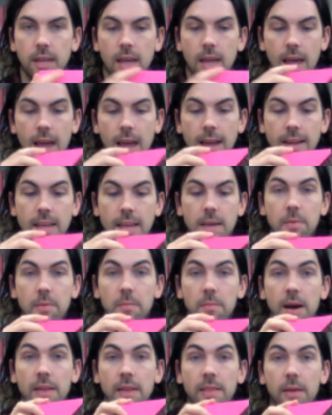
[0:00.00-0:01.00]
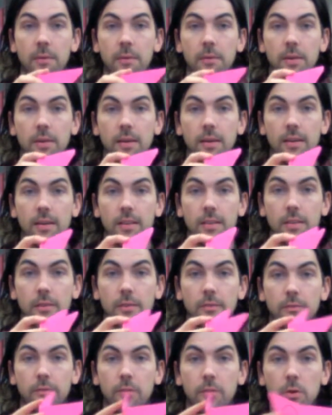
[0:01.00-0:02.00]
And keep in mind that the
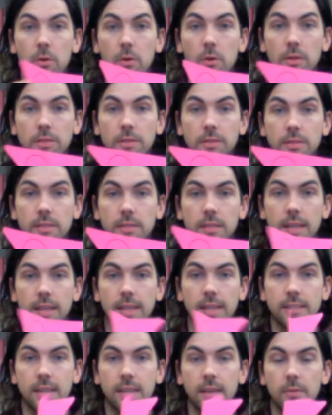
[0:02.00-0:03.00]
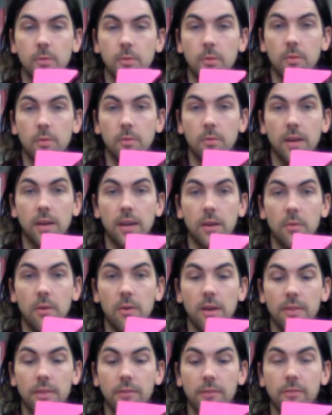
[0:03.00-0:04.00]
fold we're going to
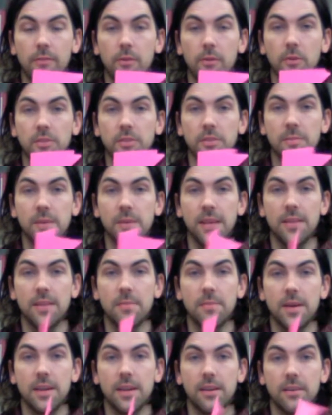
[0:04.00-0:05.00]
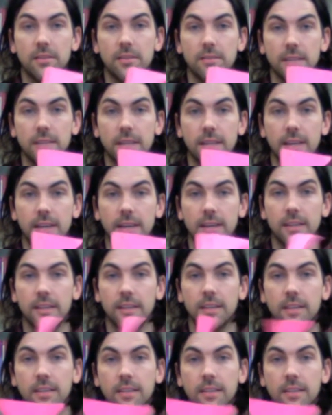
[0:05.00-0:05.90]
want the fold to be in the middle here.